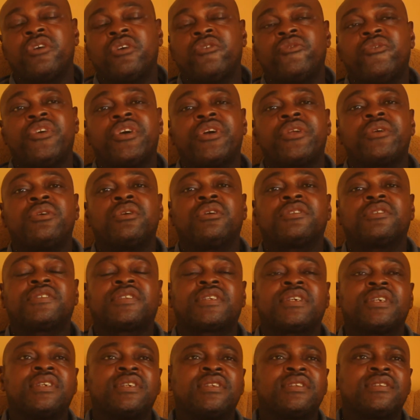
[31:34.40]

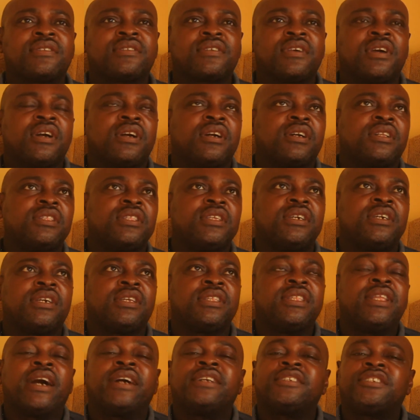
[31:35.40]
various things, the
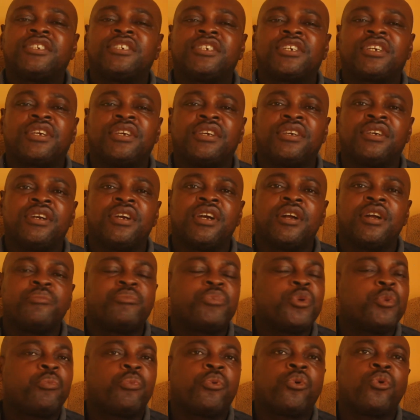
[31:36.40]
danchiki,
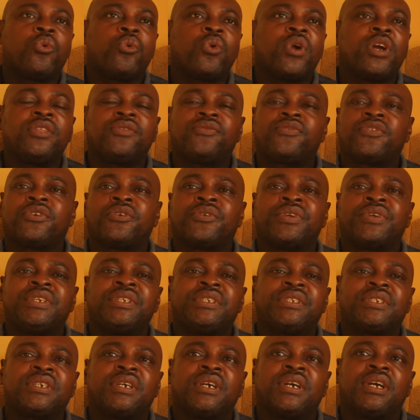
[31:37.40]
people went for
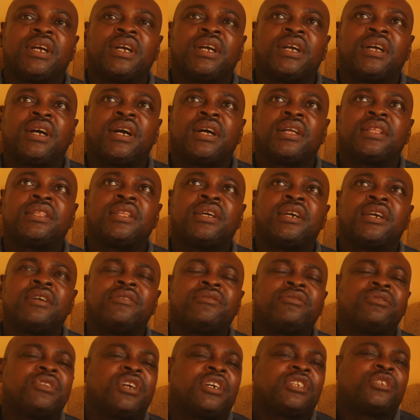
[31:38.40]
it. And
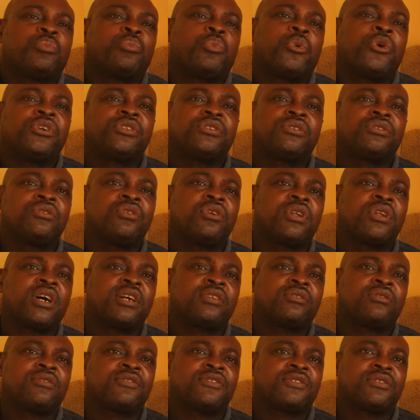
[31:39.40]
even at the point it got
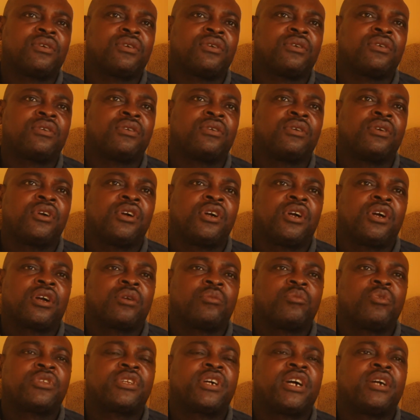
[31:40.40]
out of stock.
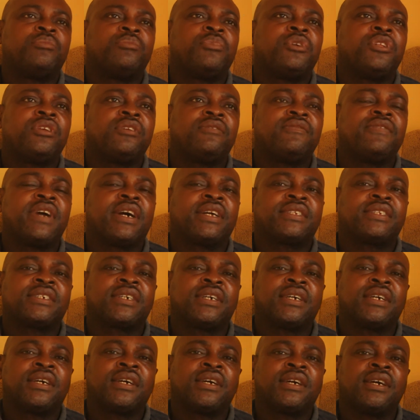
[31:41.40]
But I believe that
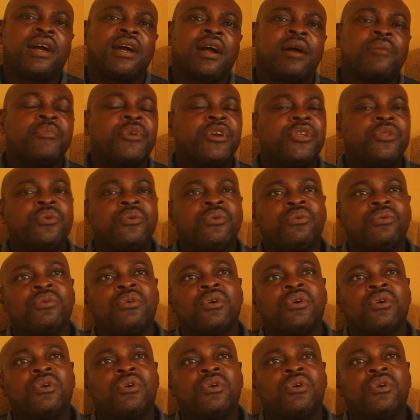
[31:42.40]
Amedu,